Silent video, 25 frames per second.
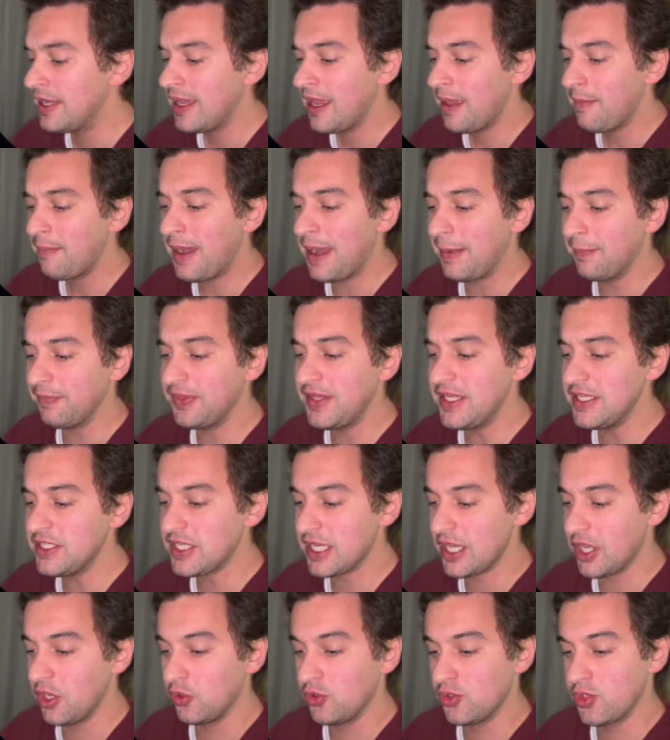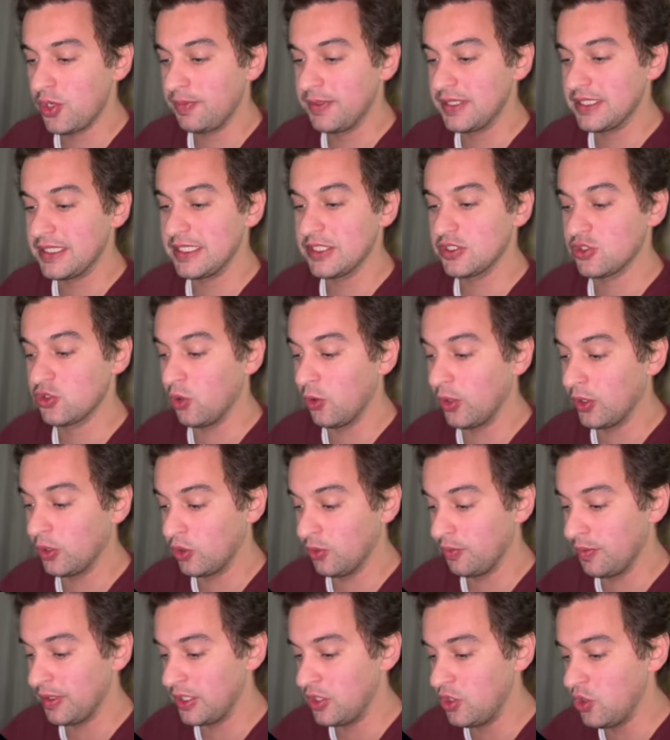But this airdrop, it is going to
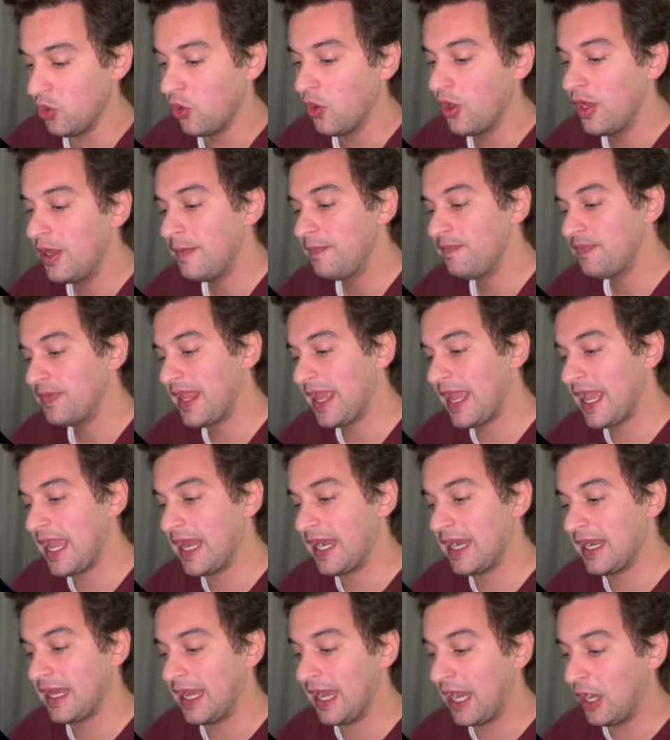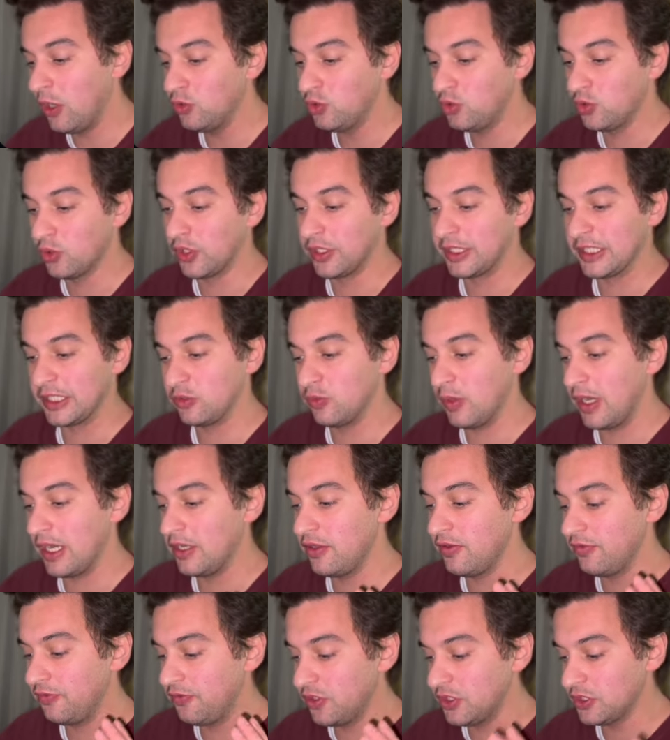be new. And how to earn it? Well,
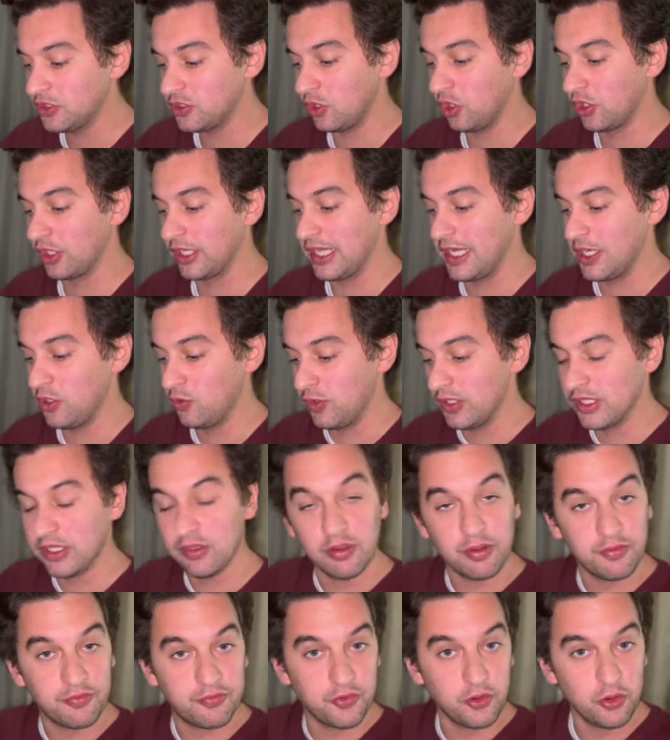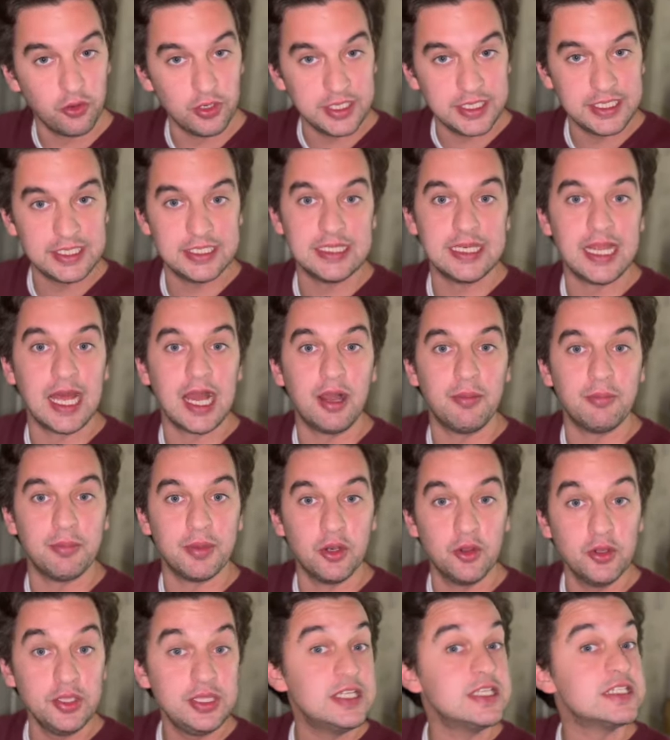you first log in with the referral link down below.
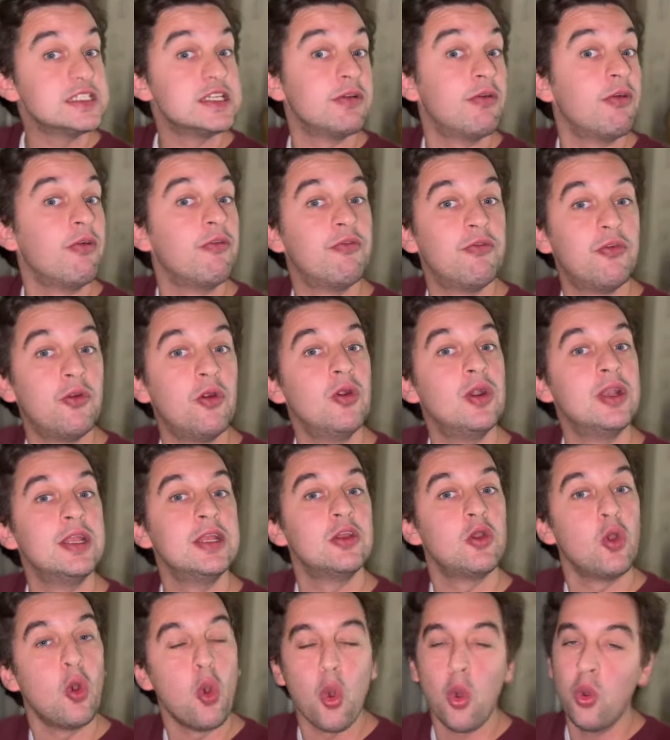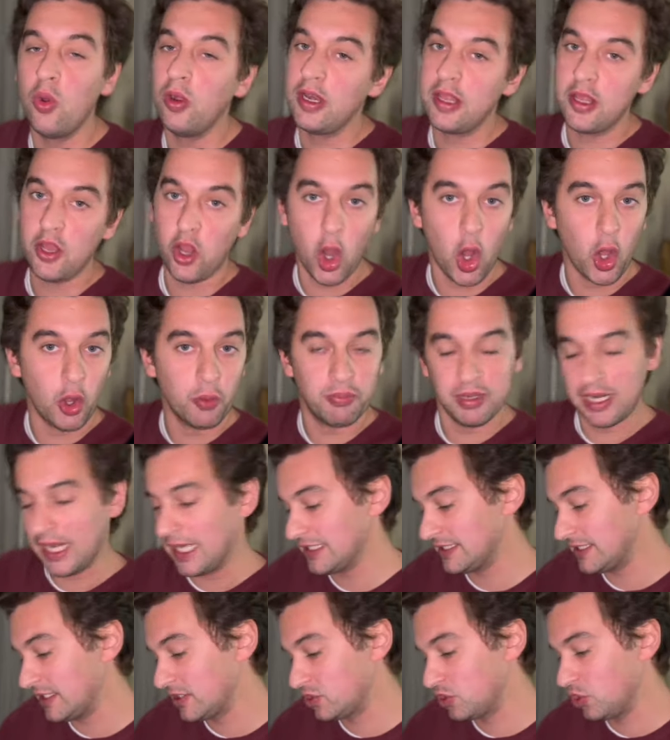It is a referral link only on
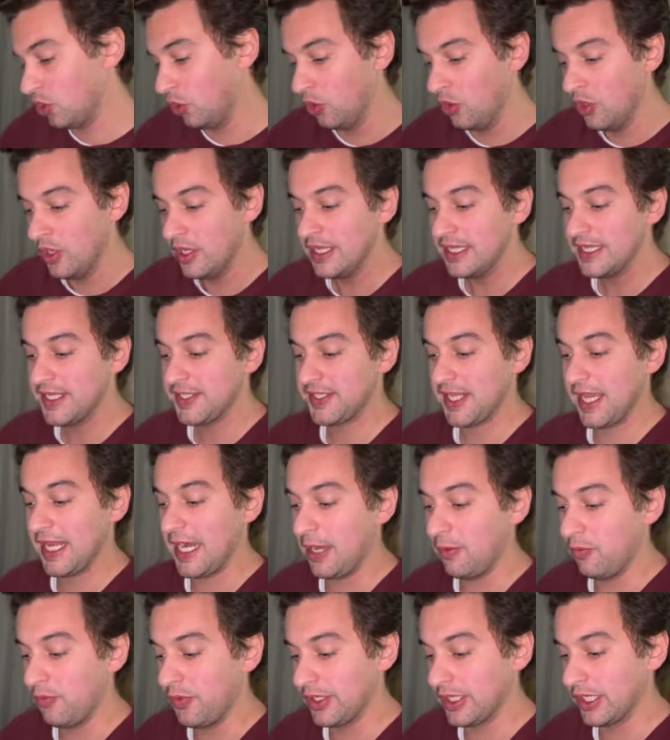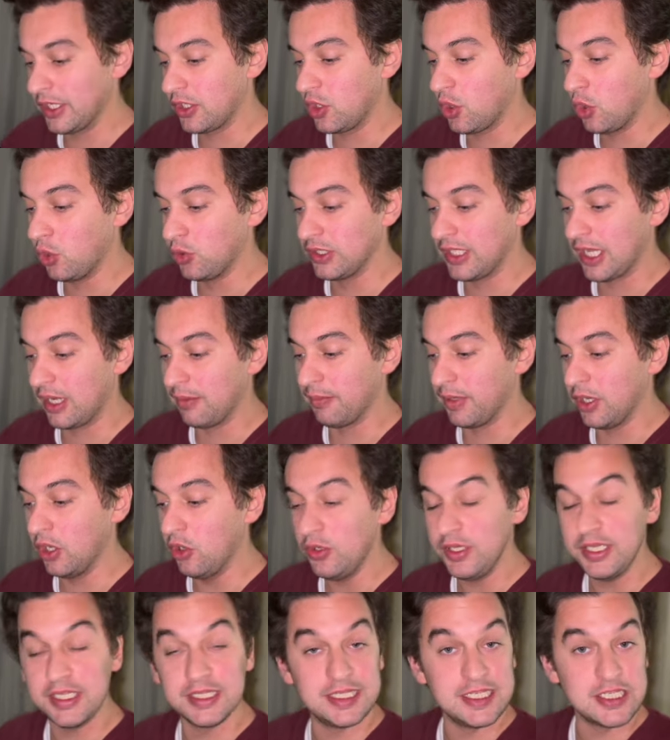Blast. So sign up with the code down below.
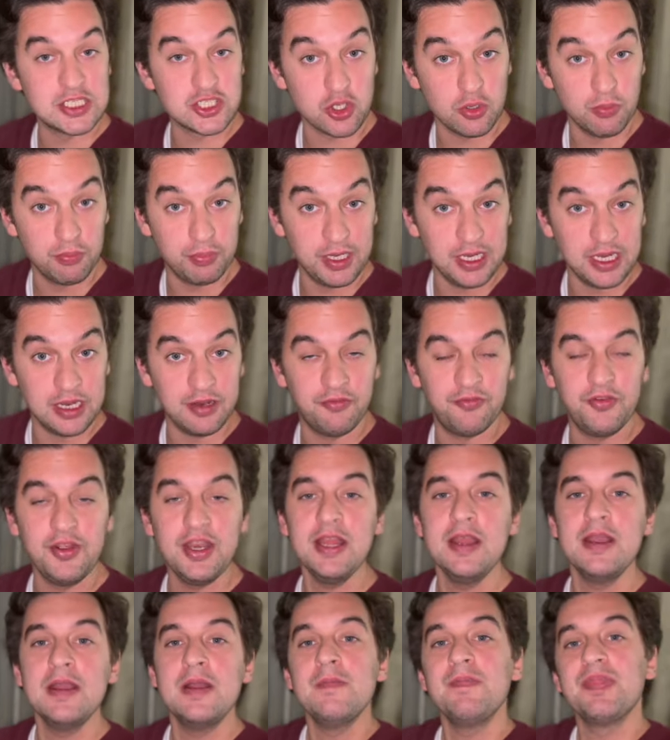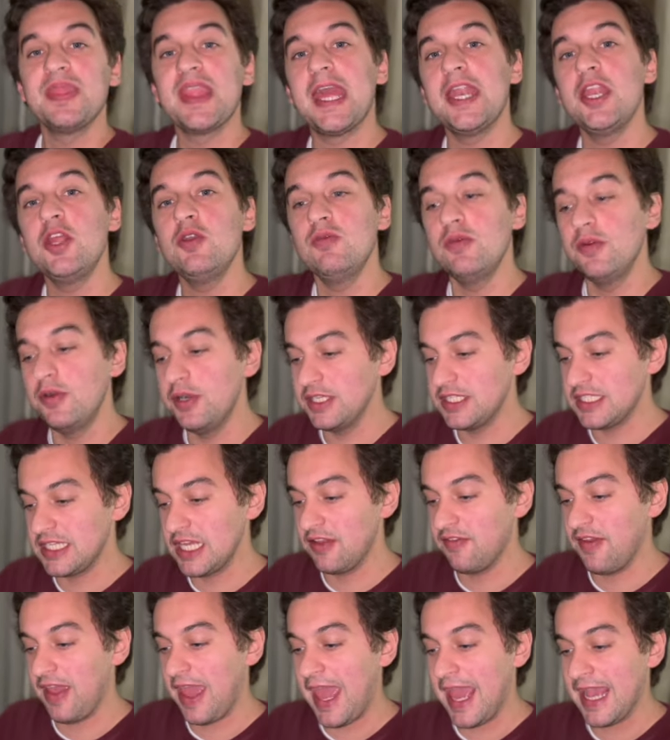It is completely free and you will
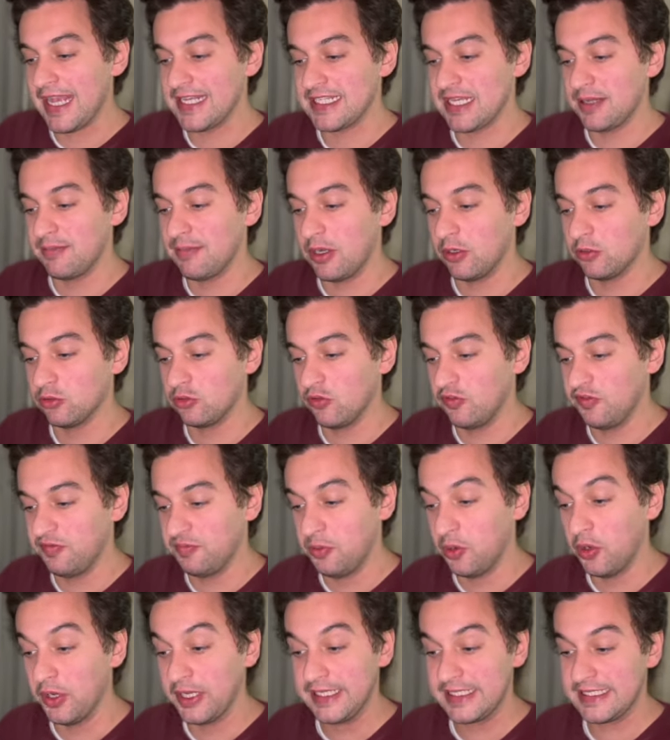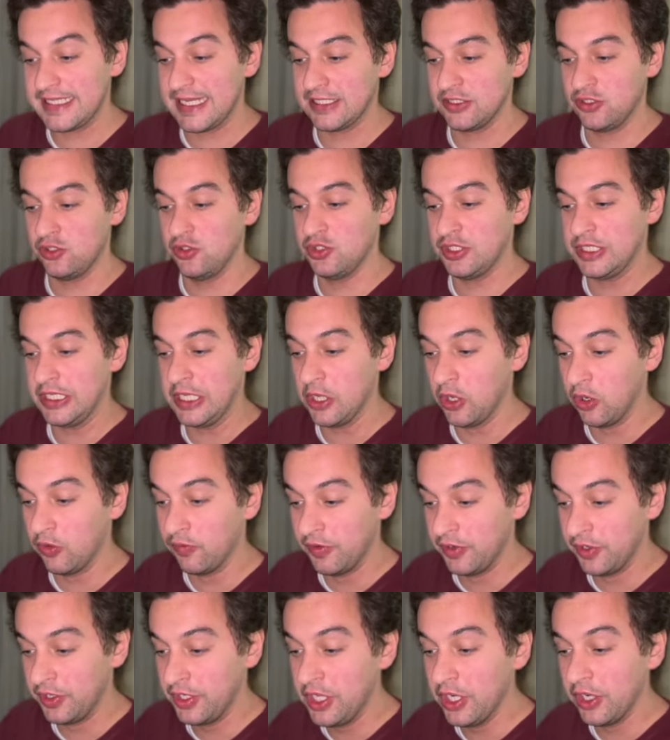receive X amount of points as you see
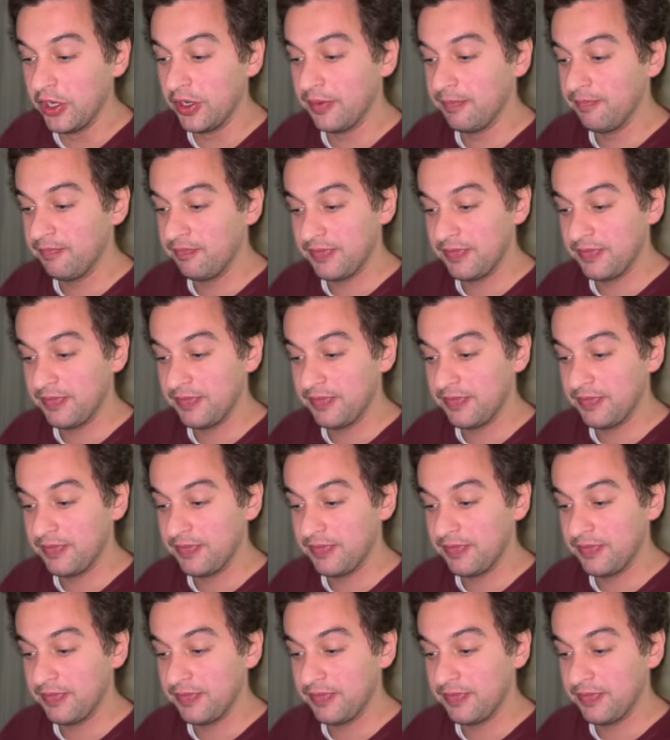over here.